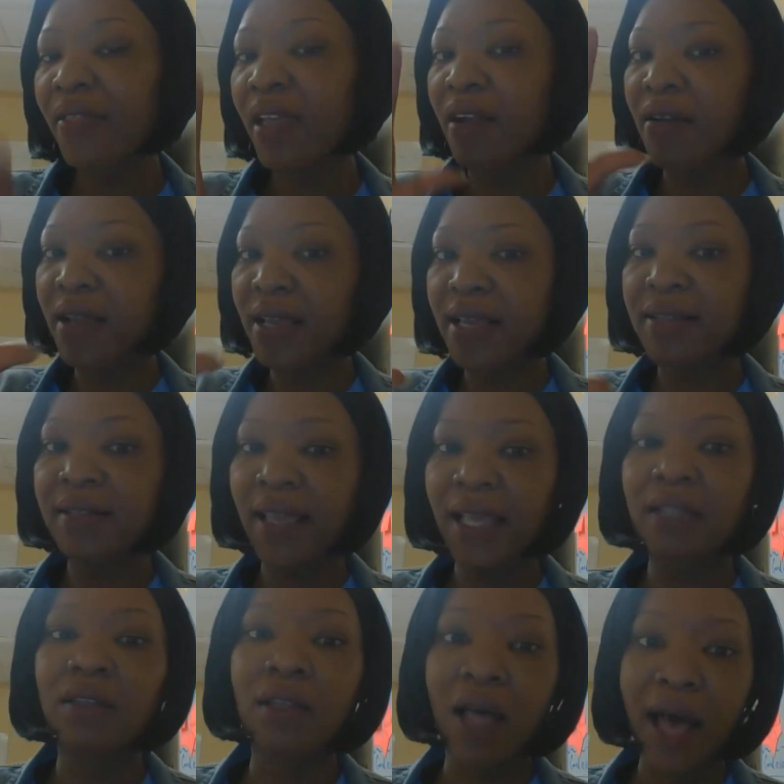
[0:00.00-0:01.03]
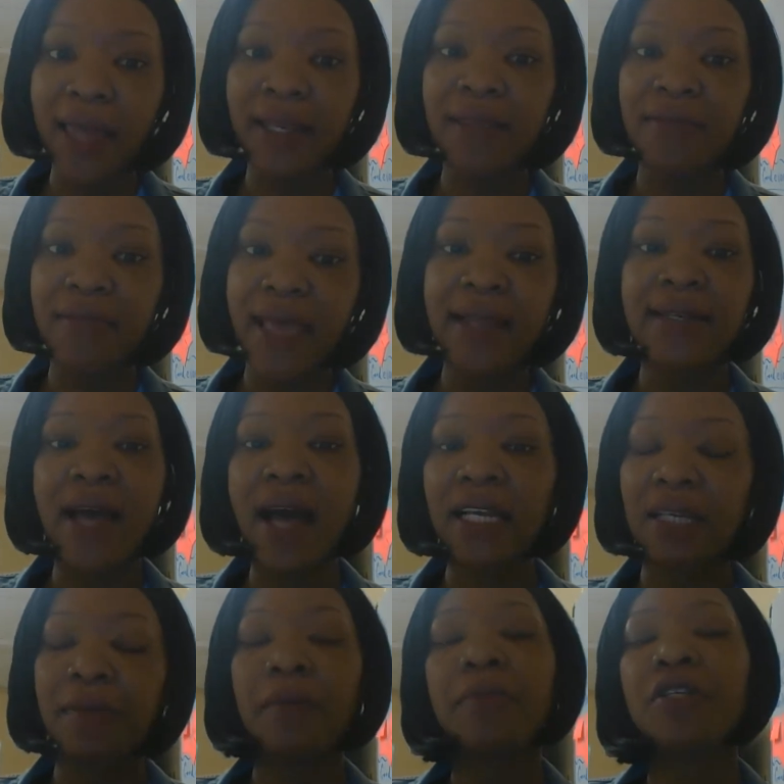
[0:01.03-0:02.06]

There is a lot in that document.